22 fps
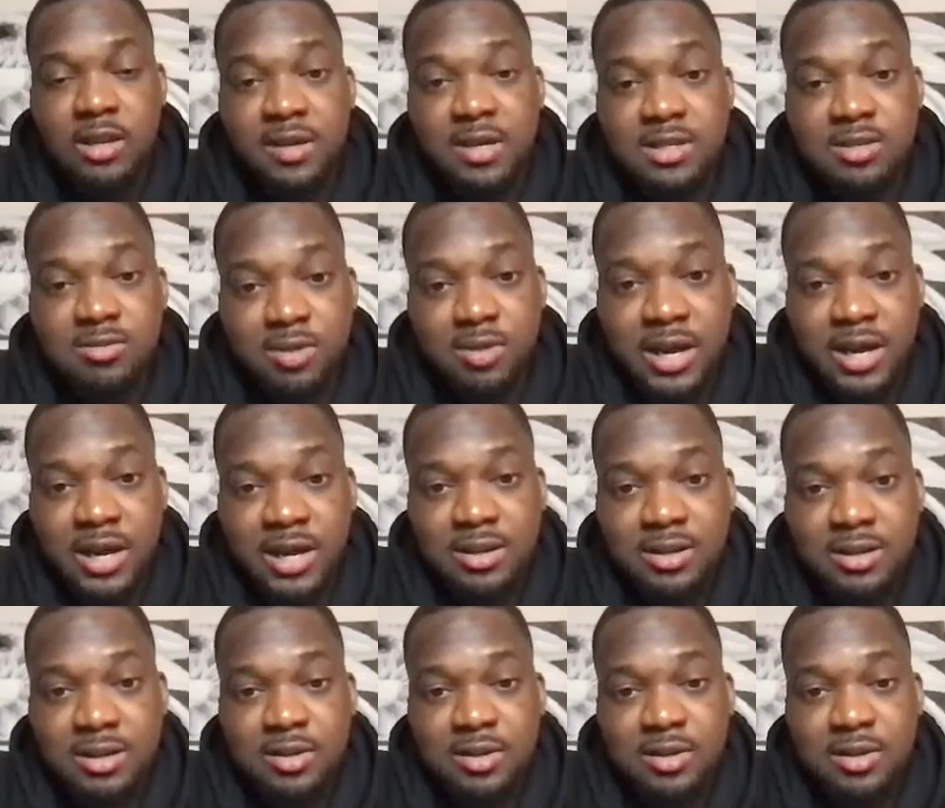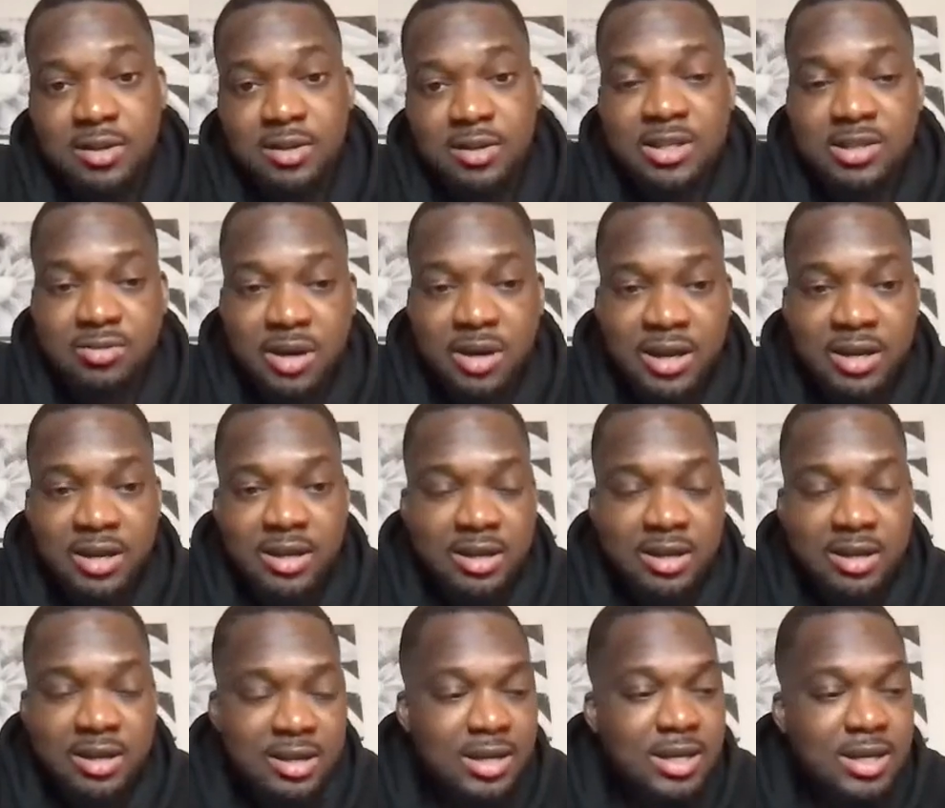the thing is, right,
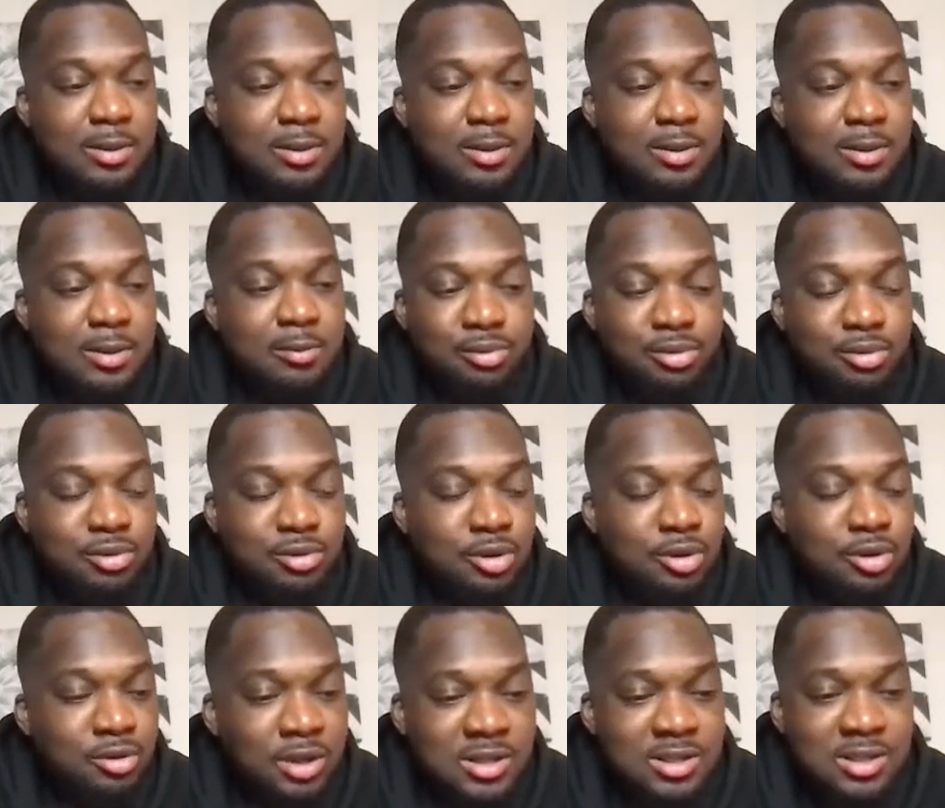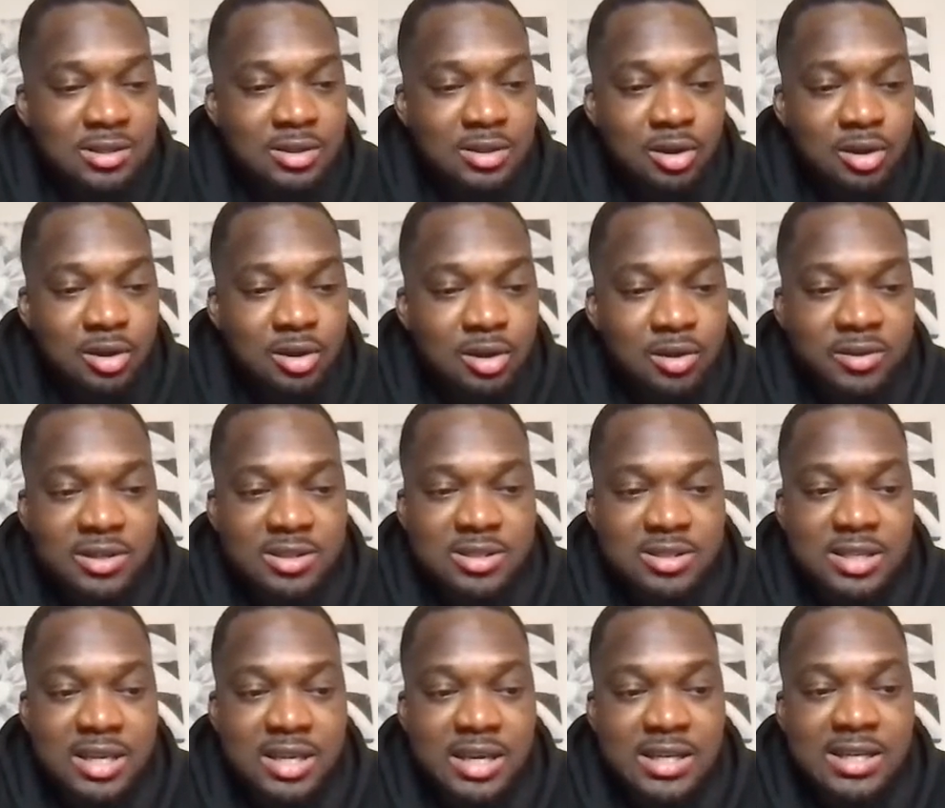Bruno does a lot of
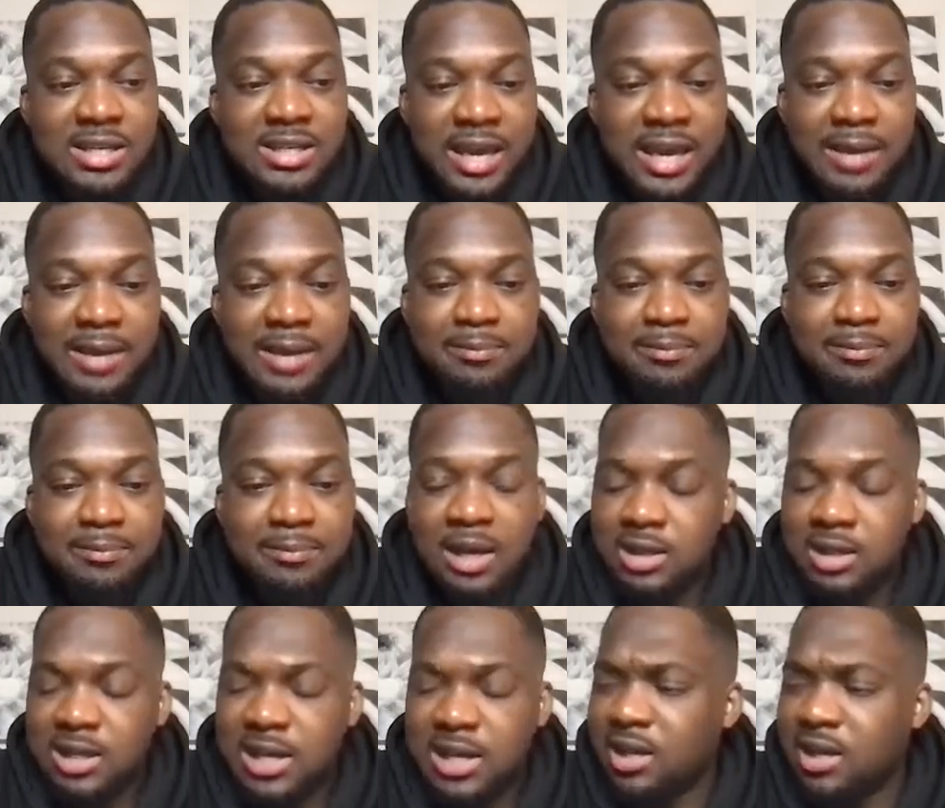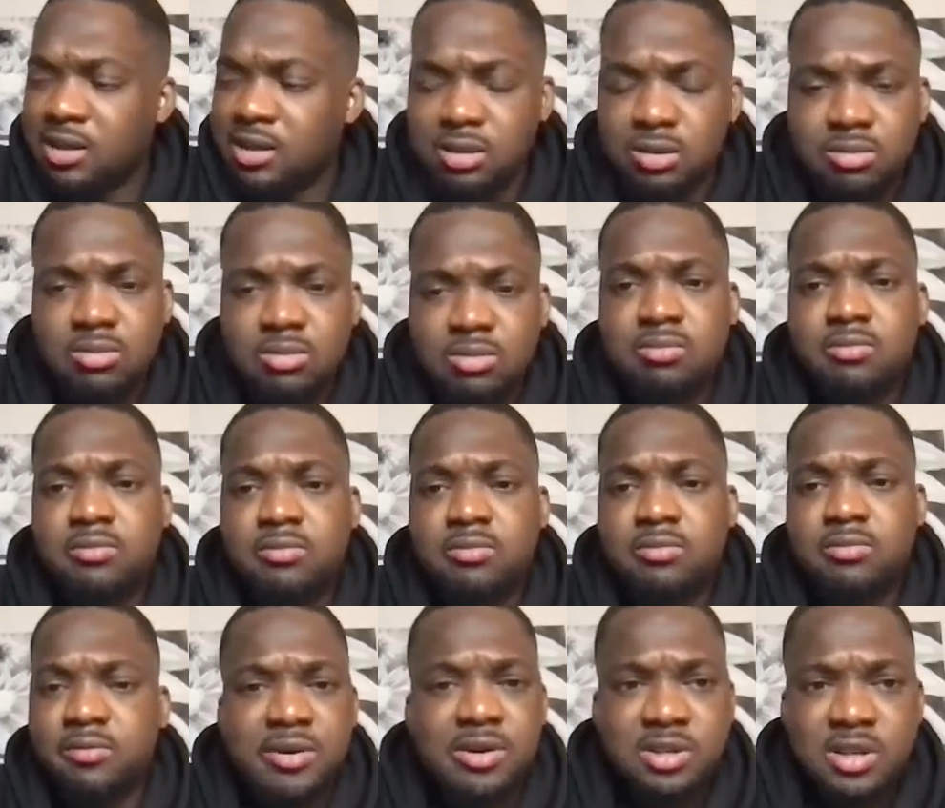things in the game that are like
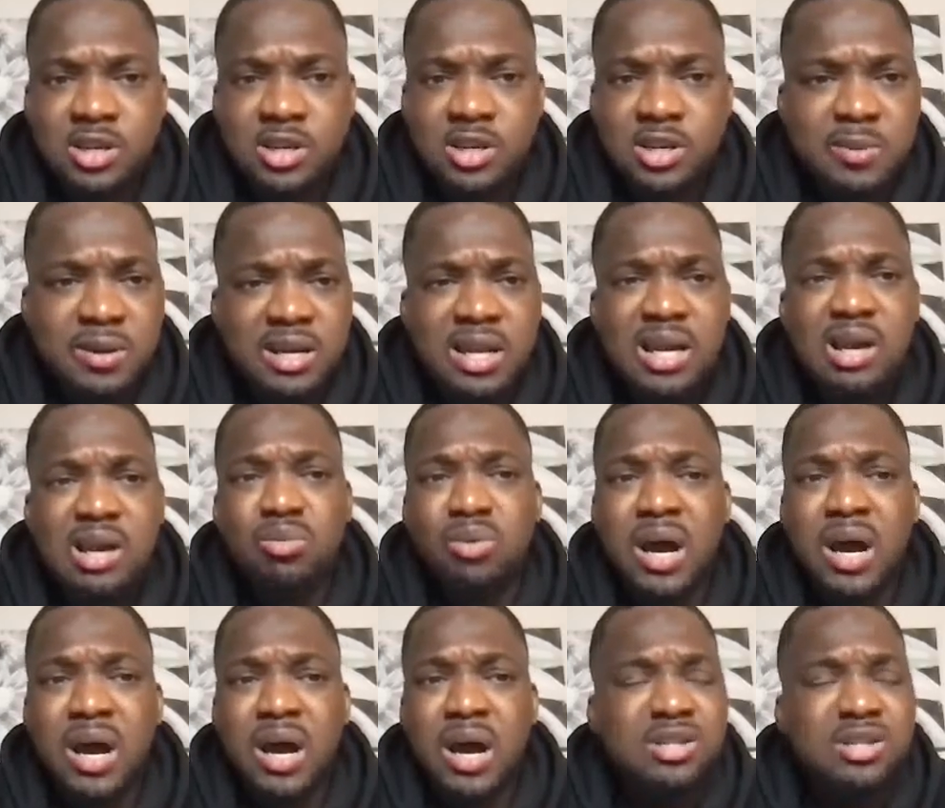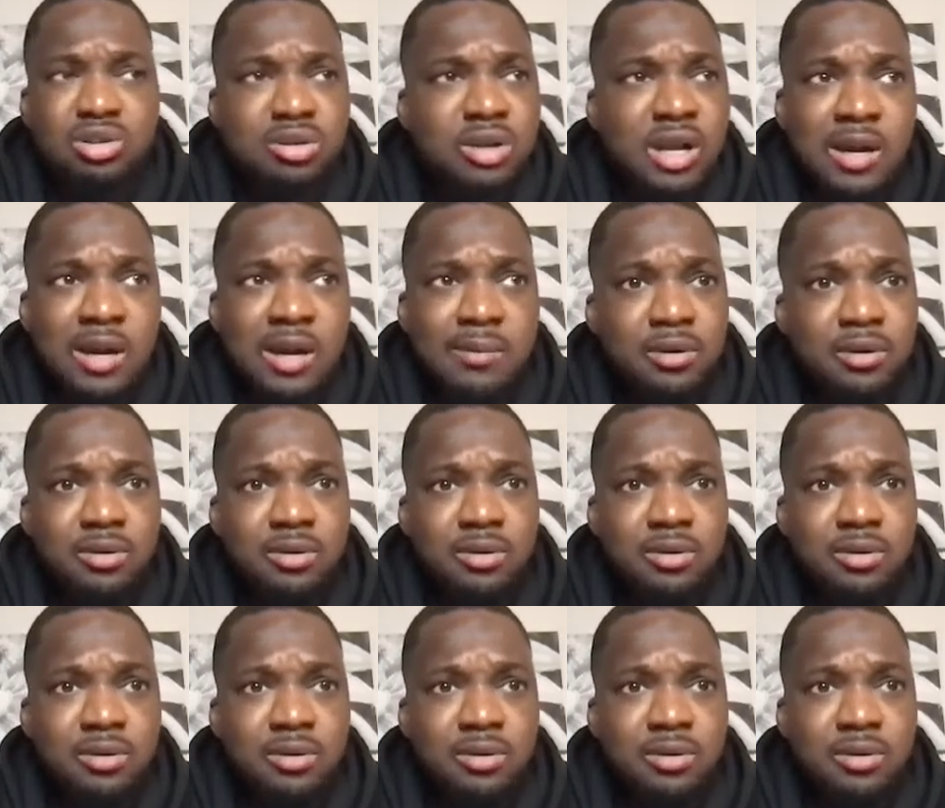very suspect. Like, why did you do that?